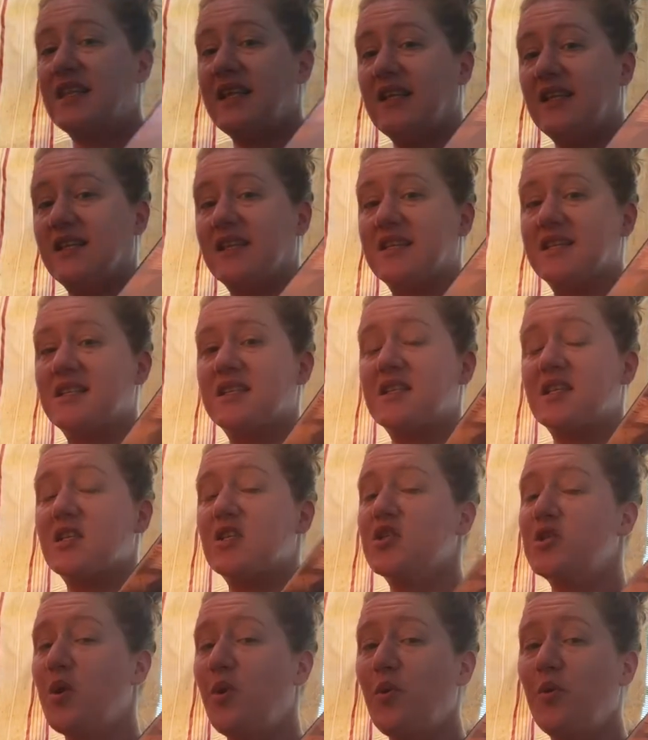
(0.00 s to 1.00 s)
think this is
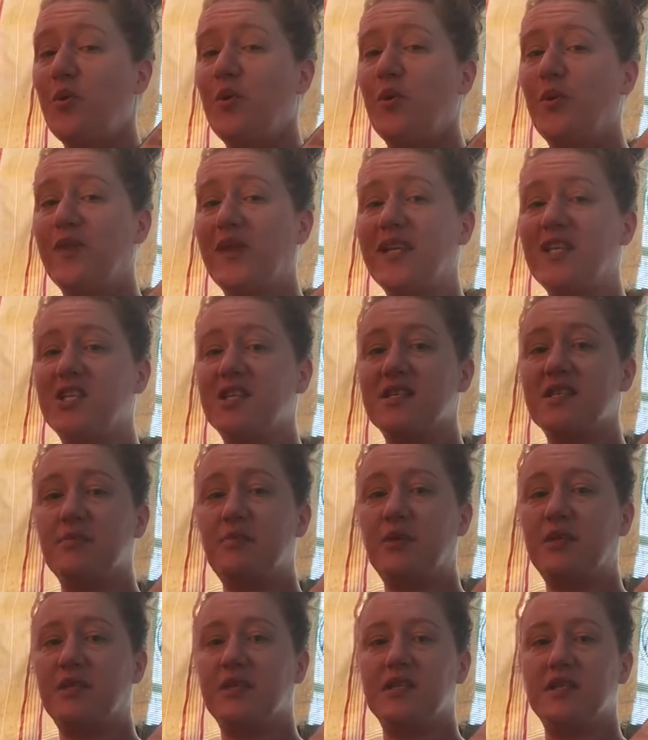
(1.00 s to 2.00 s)
so cool. They just
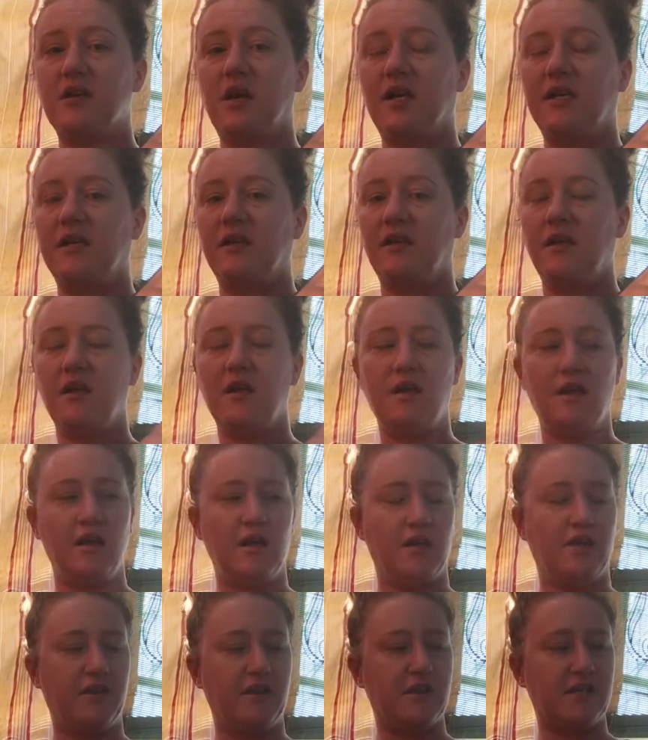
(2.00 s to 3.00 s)
put this on
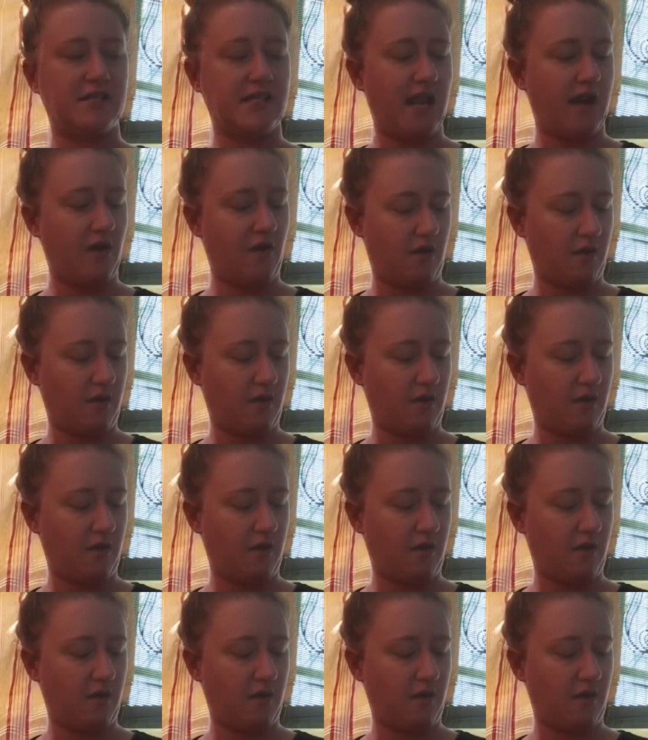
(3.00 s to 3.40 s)
their site